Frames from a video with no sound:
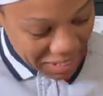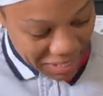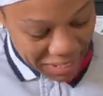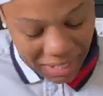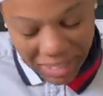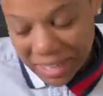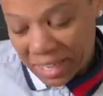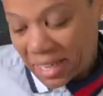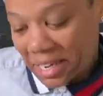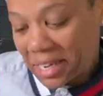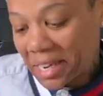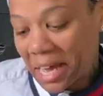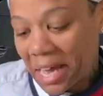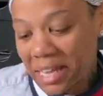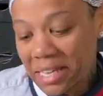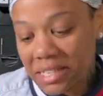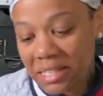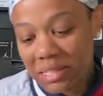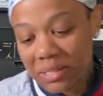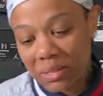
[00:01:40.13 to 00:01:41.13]
a
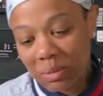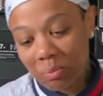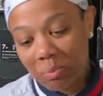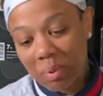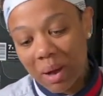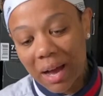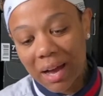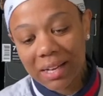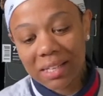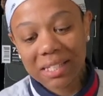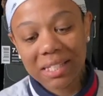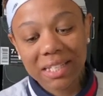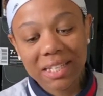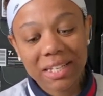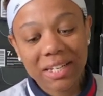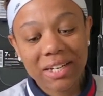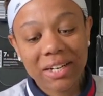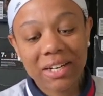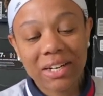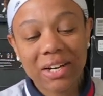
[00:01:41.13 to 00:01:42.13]
nice little box
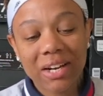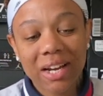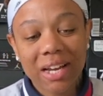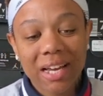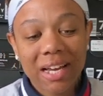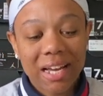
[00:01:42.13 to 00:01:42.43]
here.